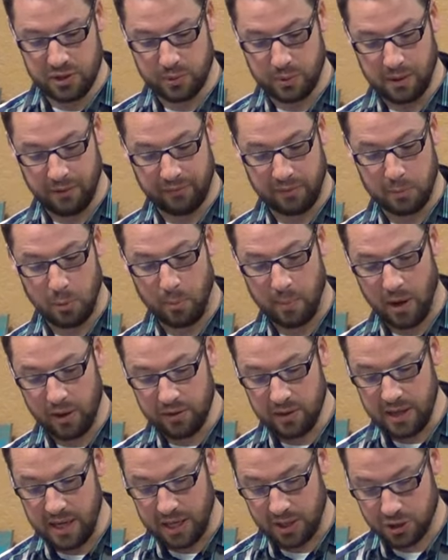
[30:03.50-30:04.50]
Israel from
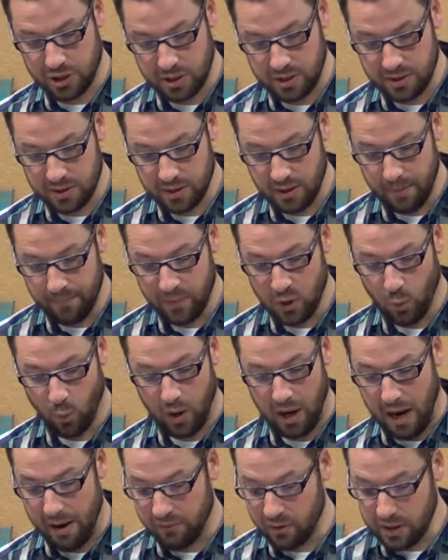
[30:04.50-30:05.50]
among the nations,
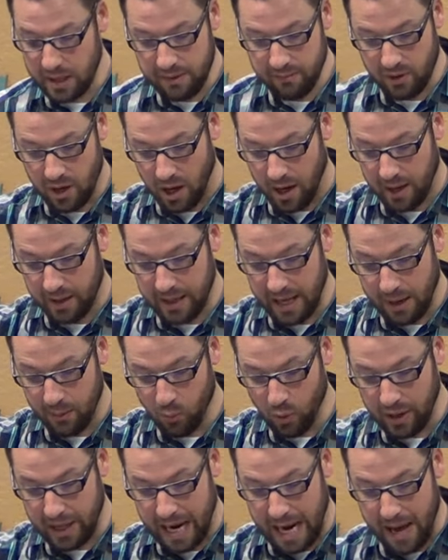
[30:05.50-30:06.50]
wherever they've gone,
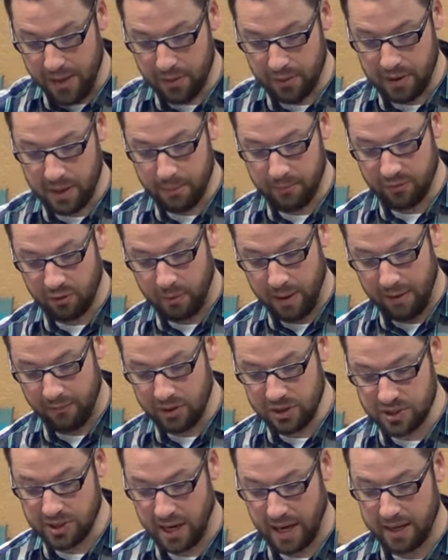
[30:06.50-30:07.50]
and will gather them from
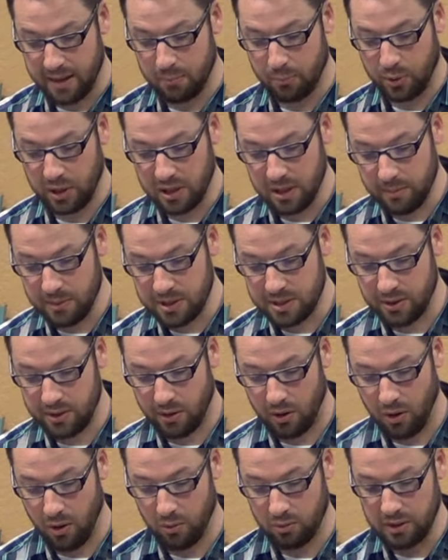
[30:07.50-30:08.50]
every side and bring them into
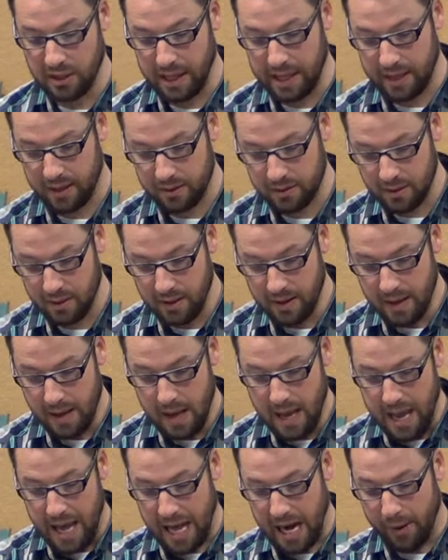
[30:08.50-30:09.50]
their own land.
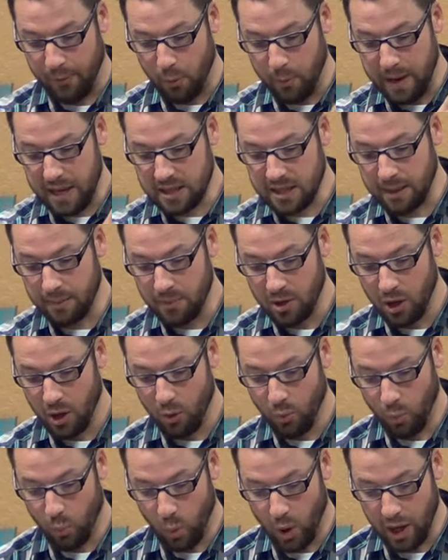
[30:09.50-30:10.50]
And I will make them
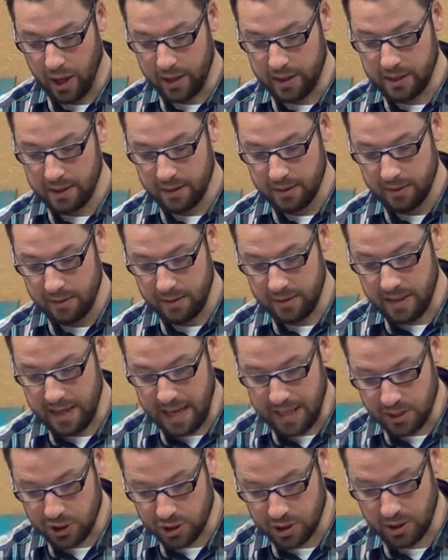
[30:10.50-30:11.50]
one
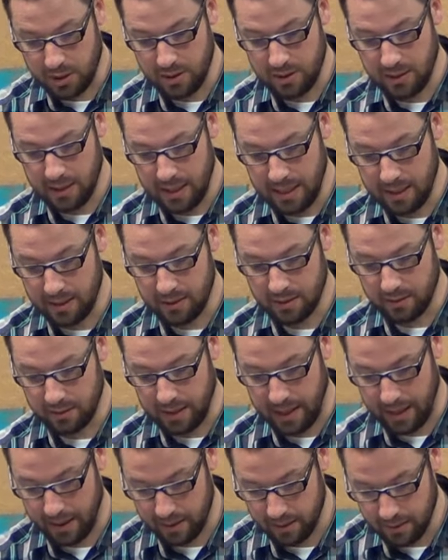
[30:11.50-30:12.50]
nation in the
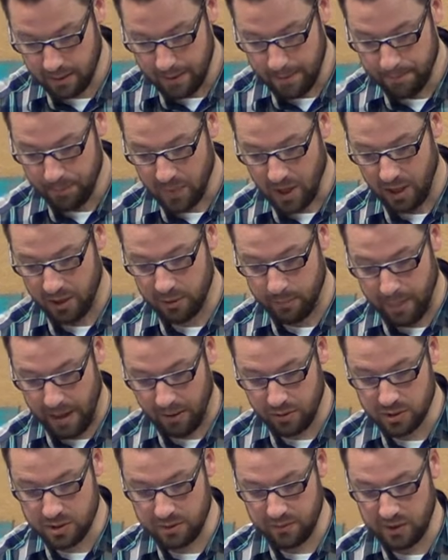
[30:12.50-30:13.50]
land, on the
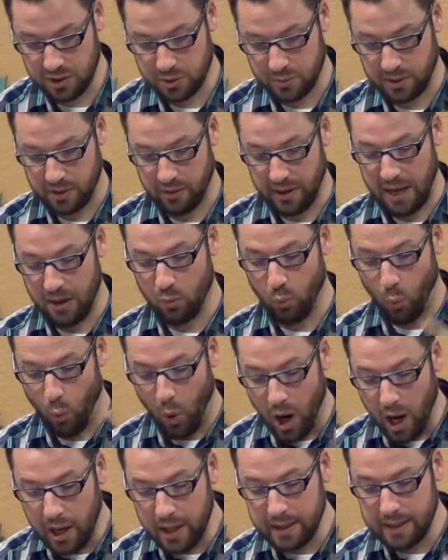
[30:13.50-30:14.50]
mountains of Israel, and
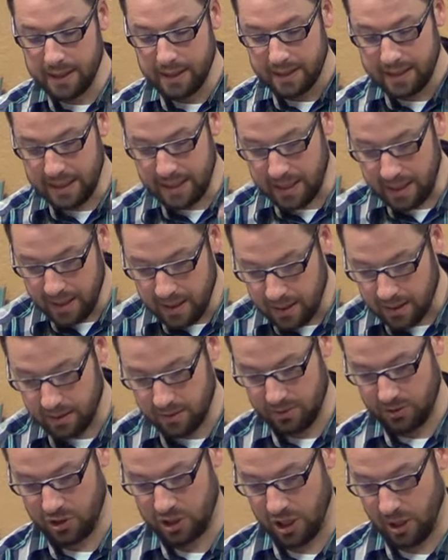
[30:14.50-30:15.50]
one
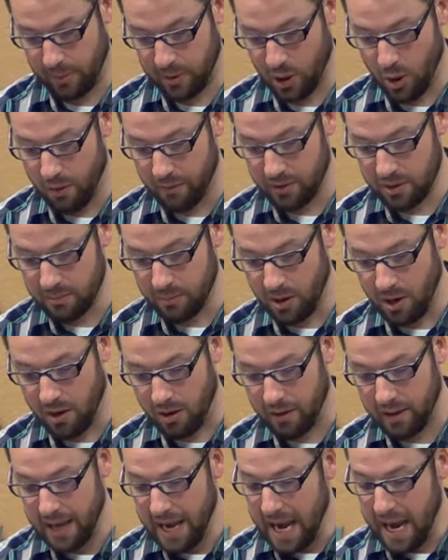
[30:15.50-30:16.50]
king shall be over them
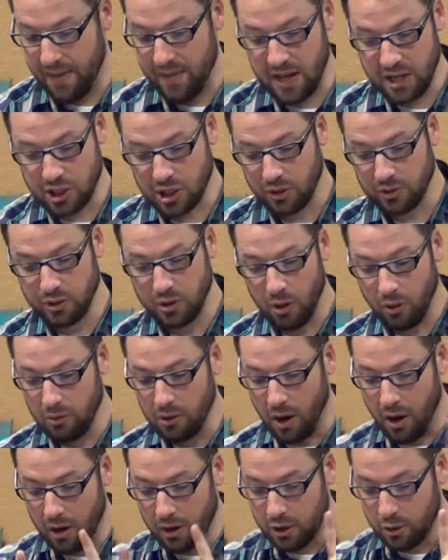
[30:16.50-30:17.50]
all, and they shall no
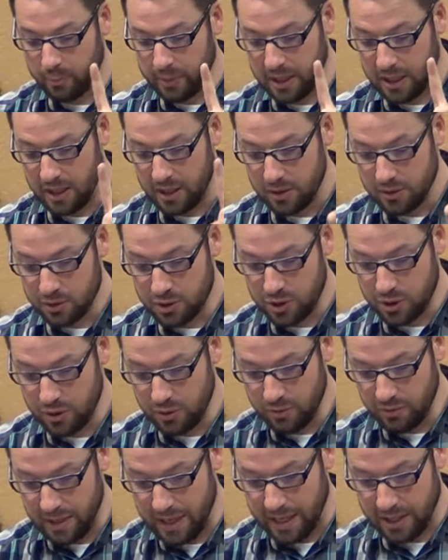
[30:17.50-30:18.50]
longer be
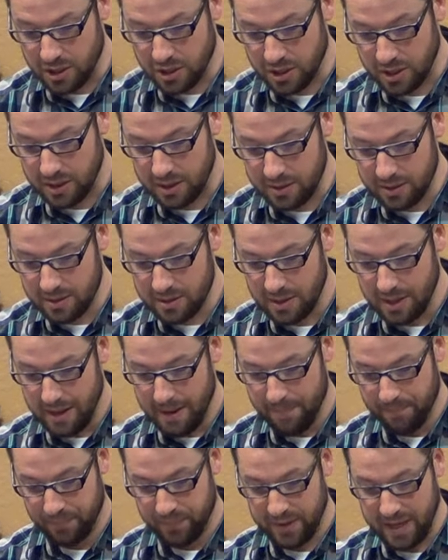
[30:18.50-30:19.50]
two nations.
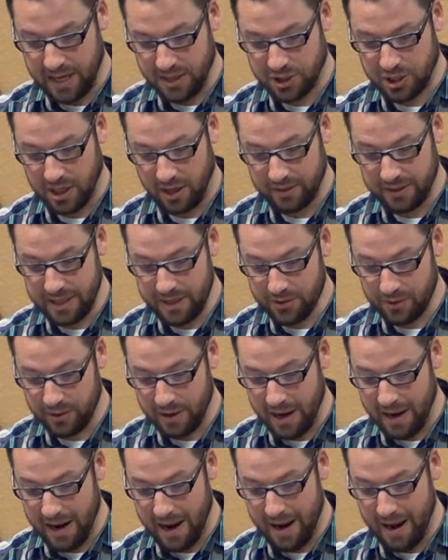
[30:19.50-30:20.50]
They shall
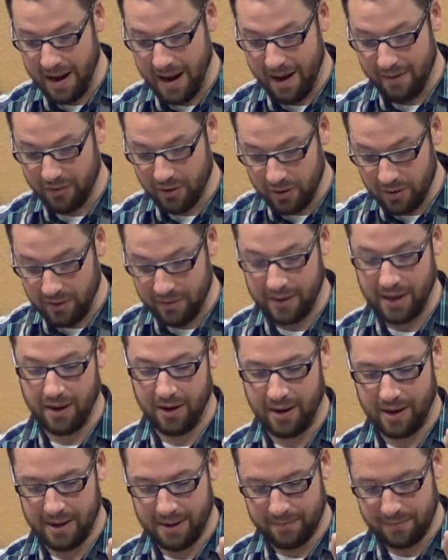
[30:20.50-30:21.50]
neither
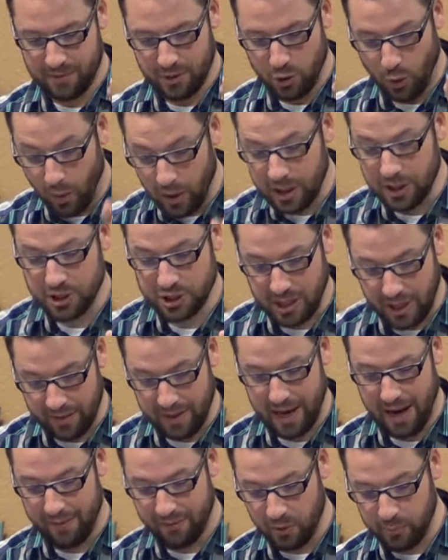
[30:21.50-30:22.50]
ever, nor shall
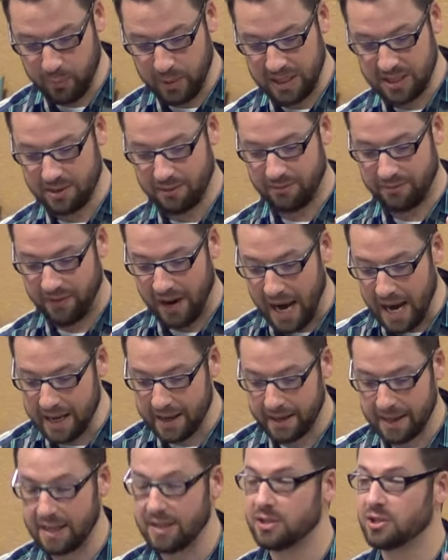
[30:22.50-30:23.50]
they ever be
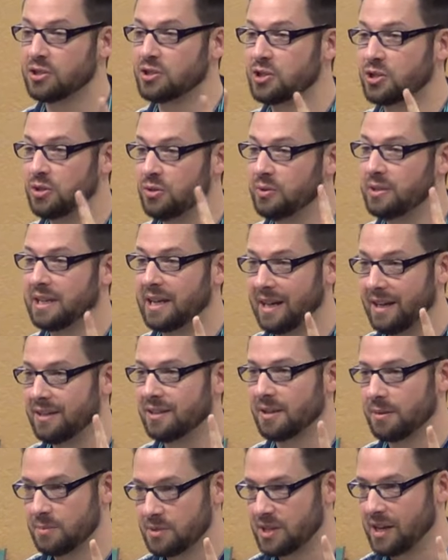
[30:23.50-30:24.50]
divided into two
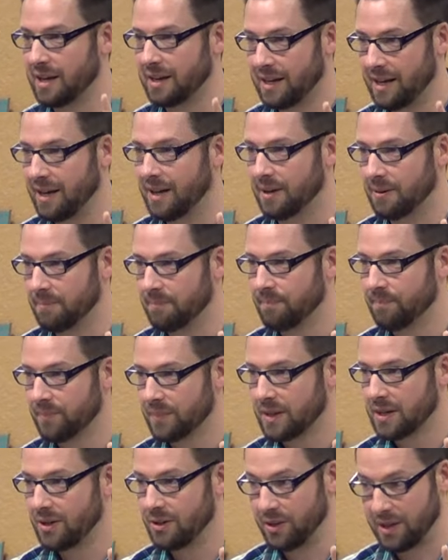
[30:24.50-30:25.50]
kingdoms again.
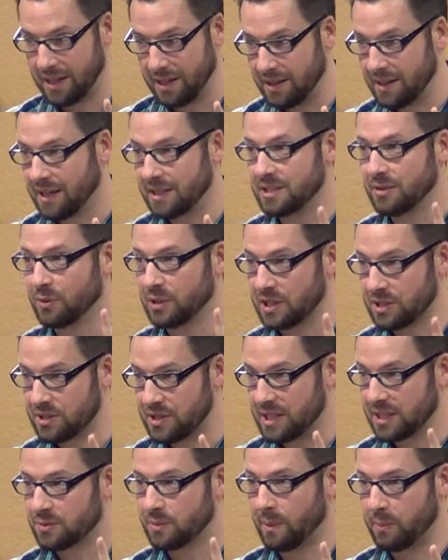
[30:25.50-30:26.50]
You getting the idea of what the
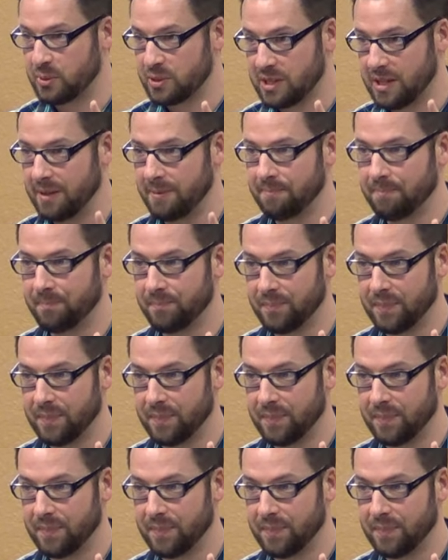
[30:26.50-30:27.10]
sticks represent?